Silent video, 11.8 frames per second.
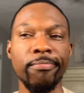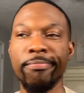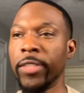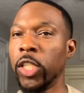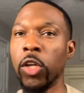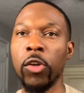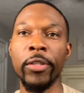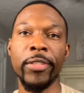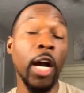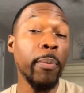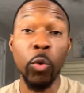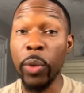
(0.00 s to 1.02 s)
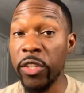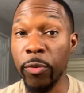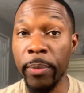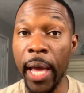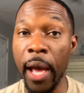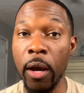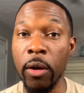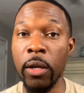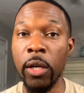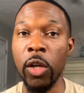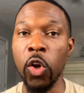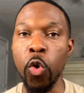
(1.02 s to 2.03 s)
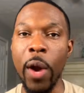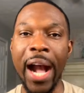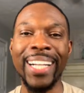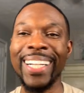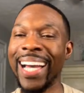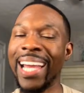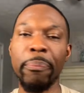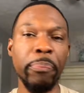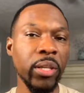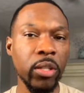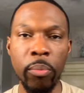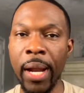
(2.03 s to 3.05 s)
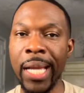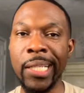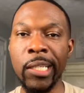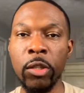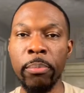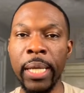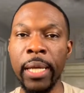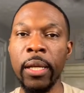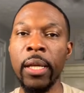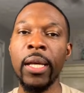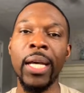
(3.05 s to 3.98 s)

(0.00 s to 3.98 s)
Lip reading: a couple weeks from now, where I can kind of pick your brain a little bit?